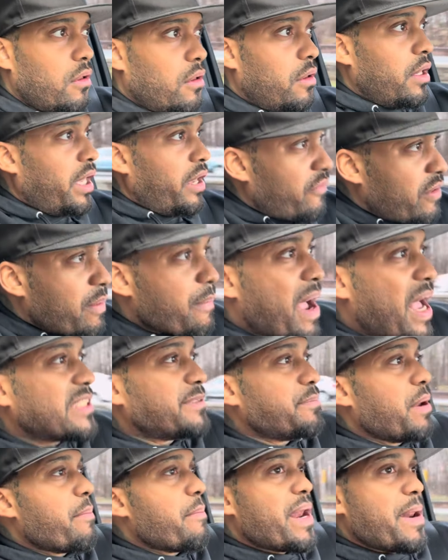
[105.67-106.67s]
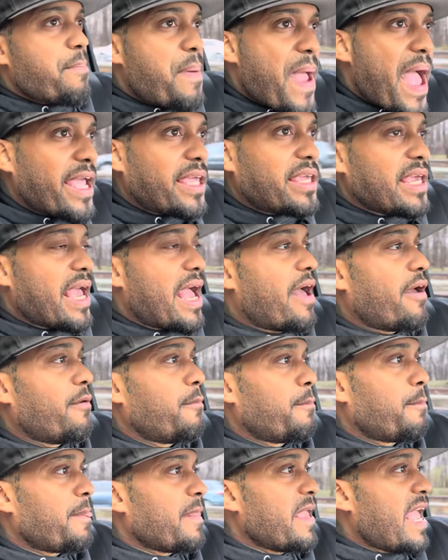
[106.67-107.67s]
He reminds me of Manny Pacquiao.
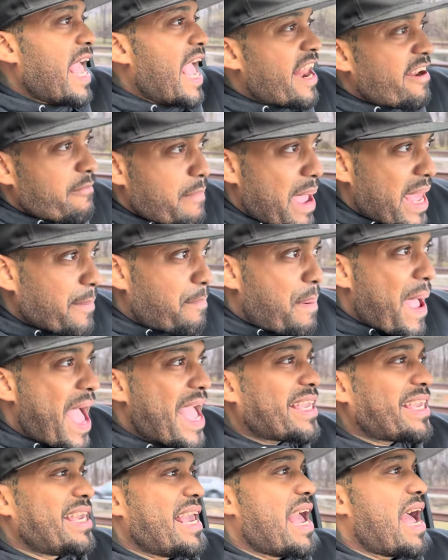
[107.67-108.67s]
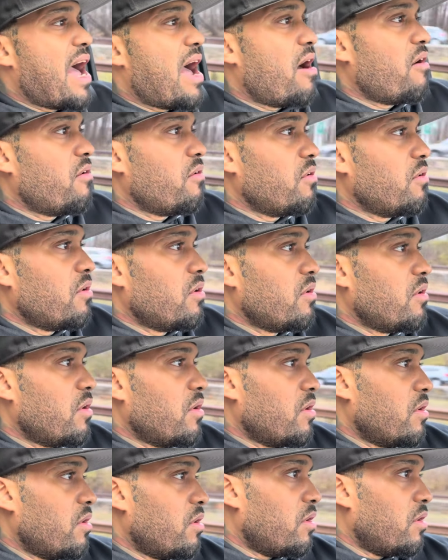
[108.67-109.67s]
And if Manny Pacquiao,
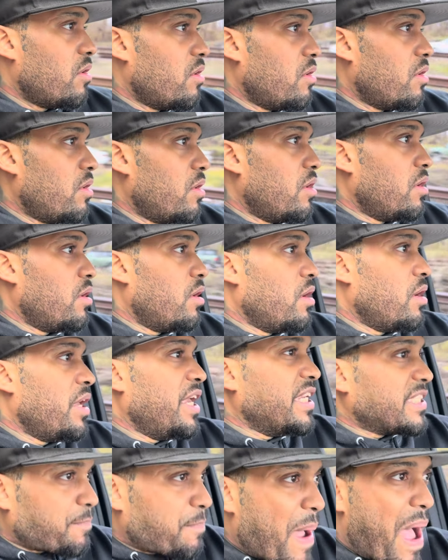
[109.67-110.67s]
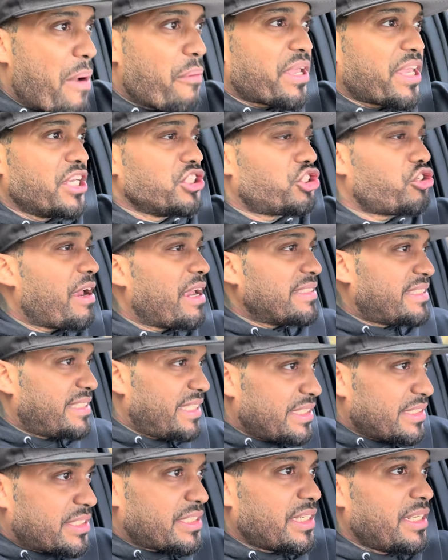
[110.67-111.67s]
his power could
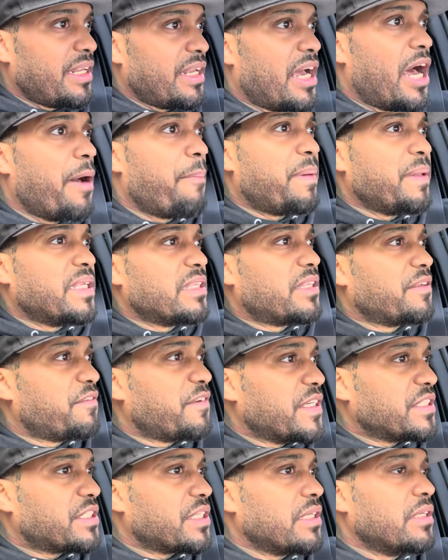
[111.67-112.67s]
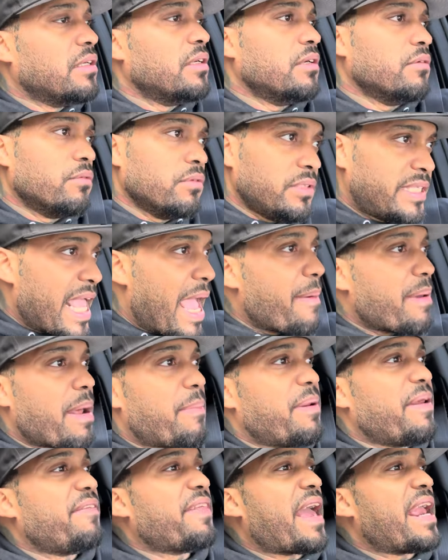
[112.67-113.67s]
transition up in the division, damn it, I
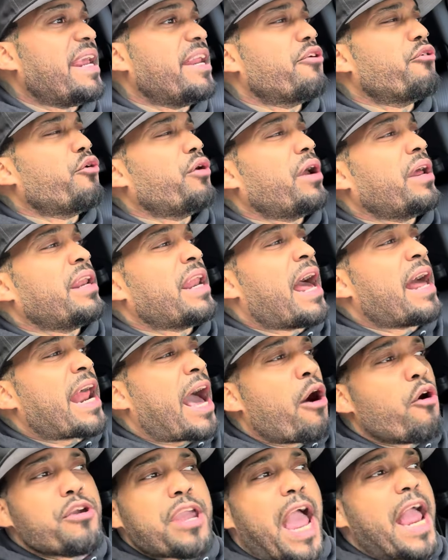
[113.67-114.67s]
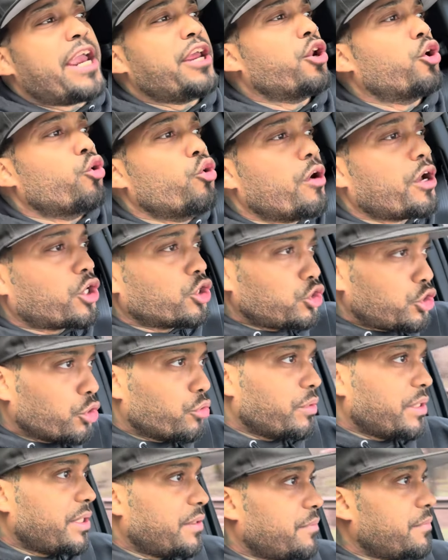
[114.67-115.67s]
believe that Naoya Inoue could do
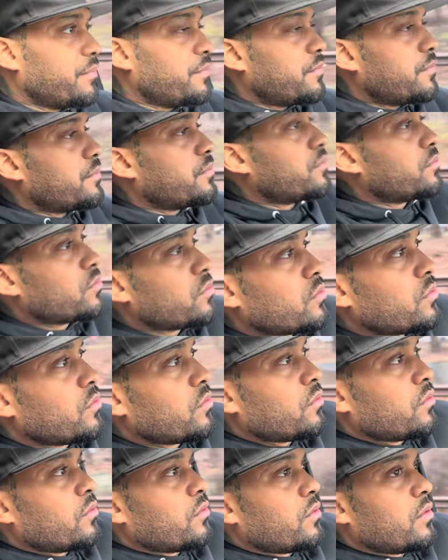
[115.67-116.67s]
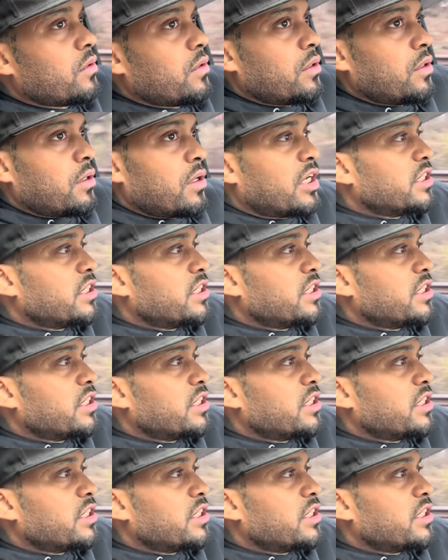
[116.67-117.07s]
it.